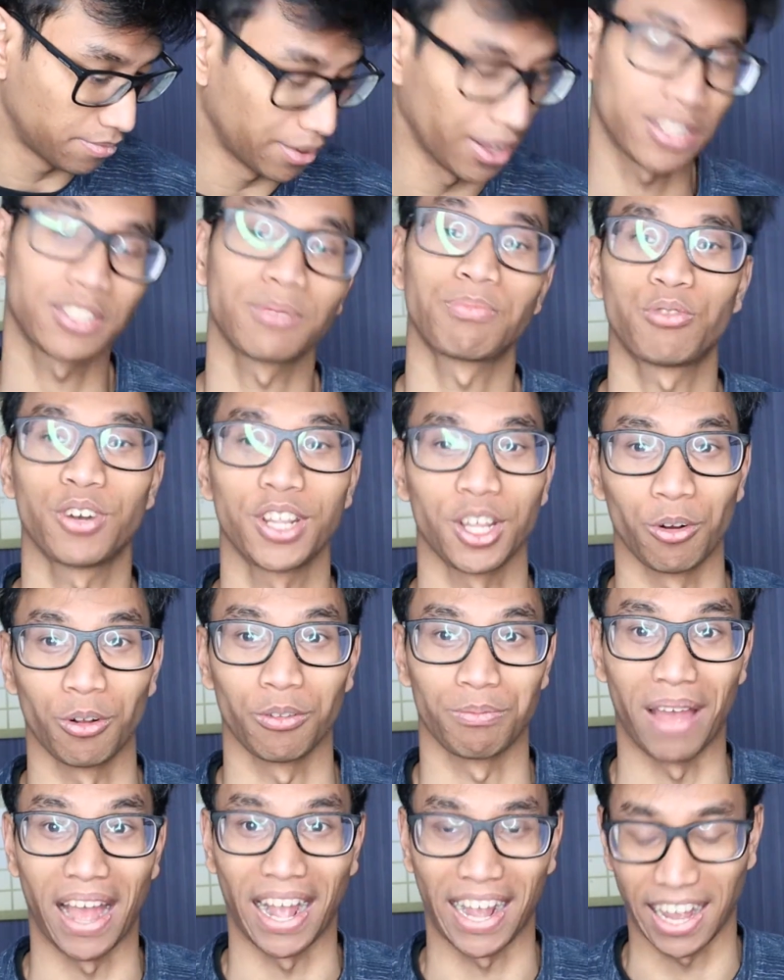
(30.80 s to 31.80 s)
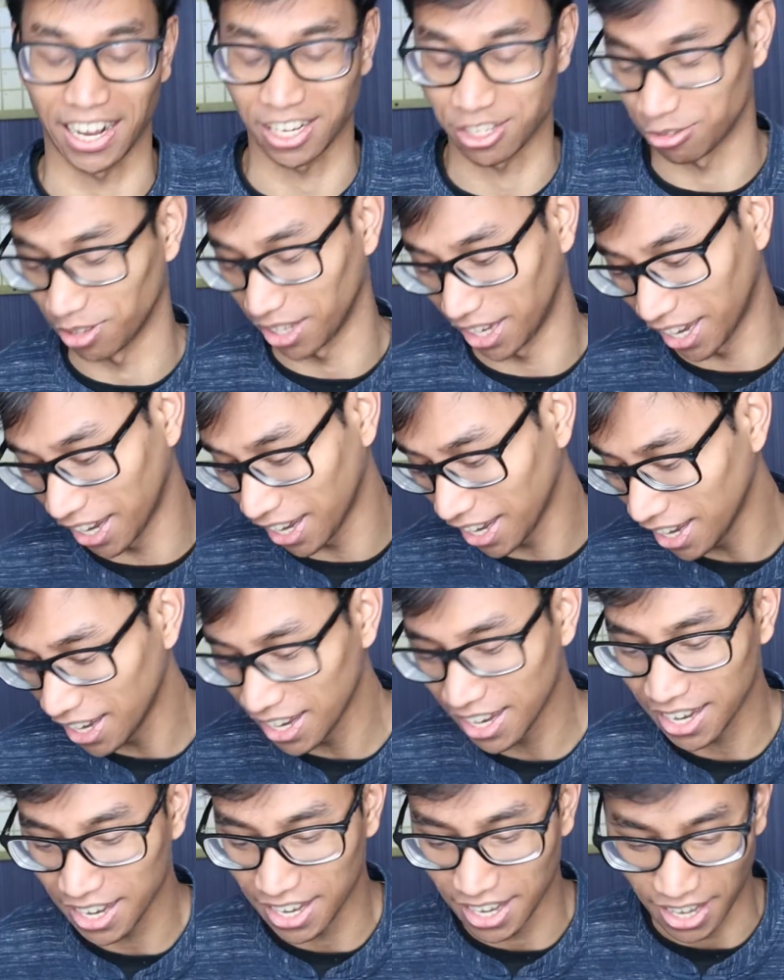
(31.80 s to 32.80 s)
it's a pretty old bag actually.
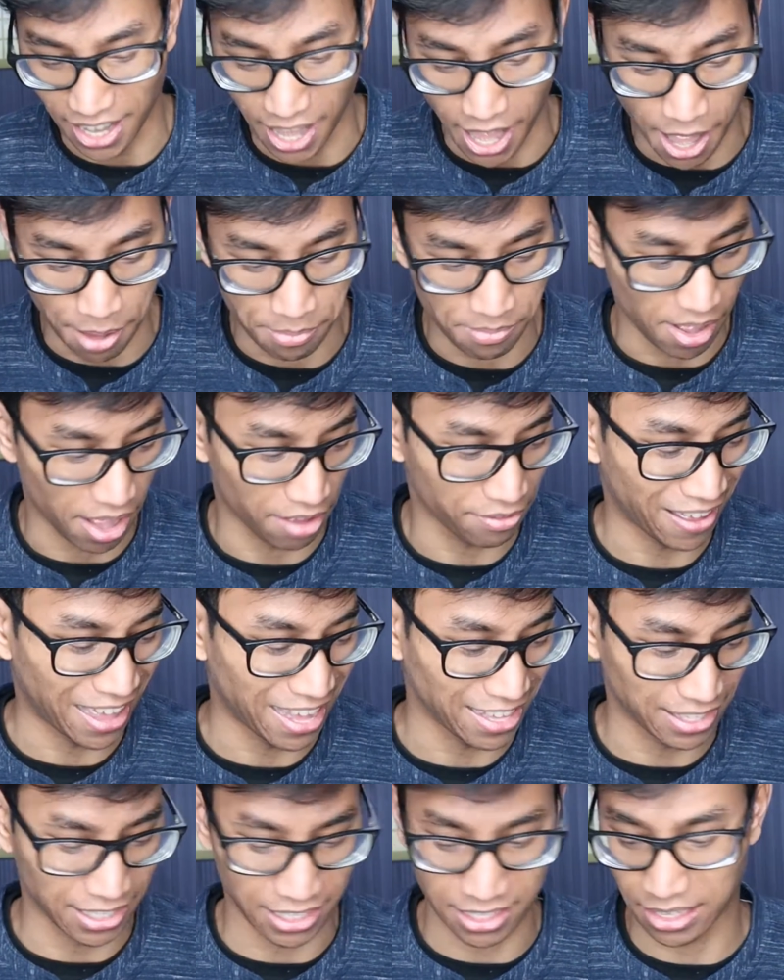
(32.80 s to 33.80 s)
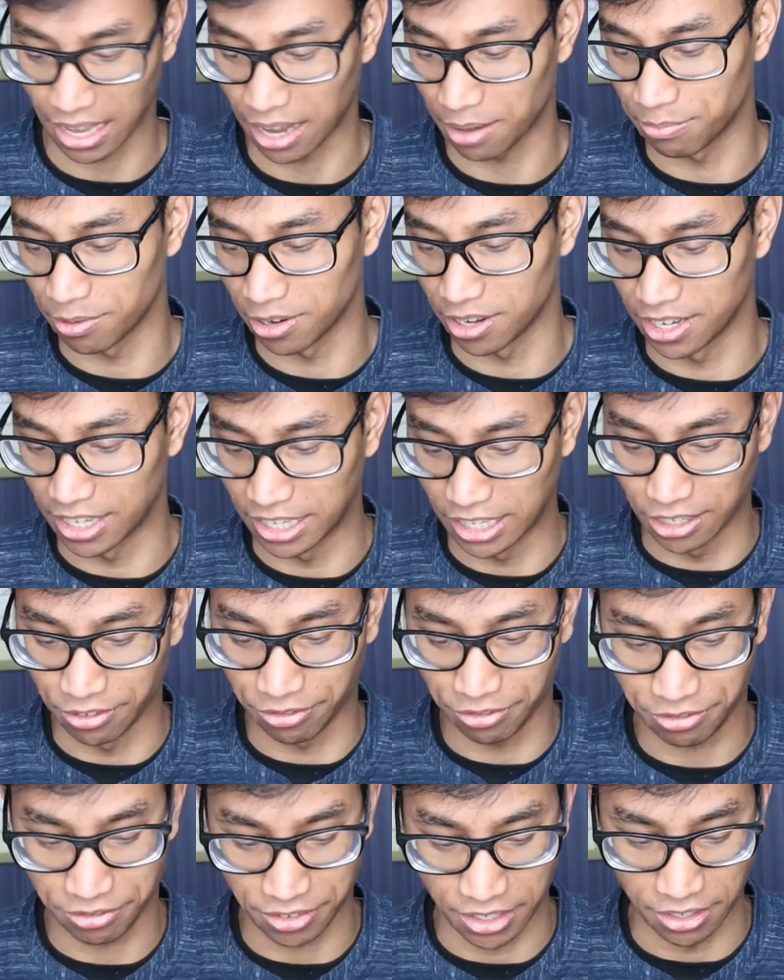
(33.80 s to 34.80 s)
Um, I've had this, I
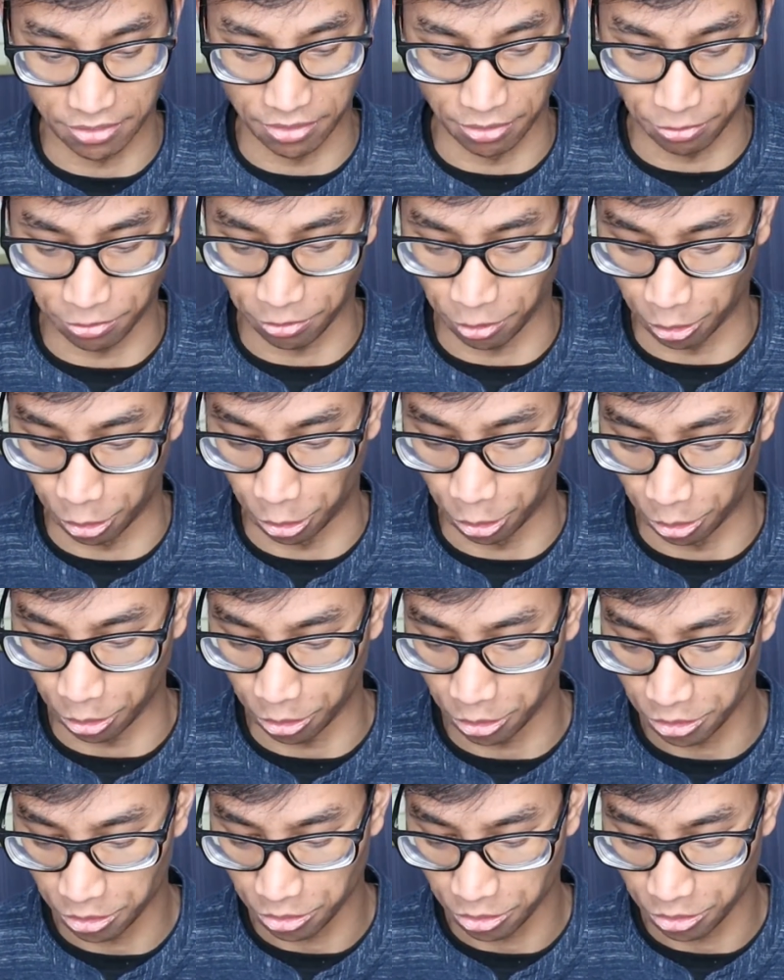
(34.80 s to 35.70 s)
believe, even for